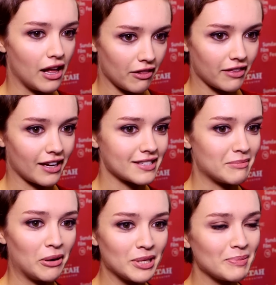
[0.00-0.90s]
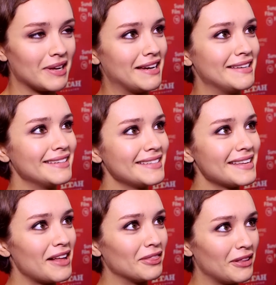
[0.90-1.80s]
healthy, because I'm always playing
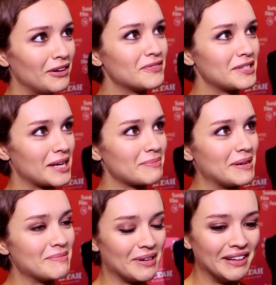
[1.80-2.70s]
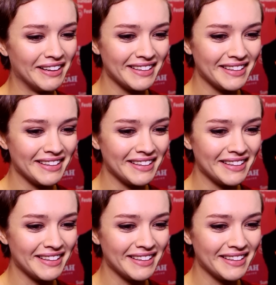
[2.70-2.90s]
a lot of sick people.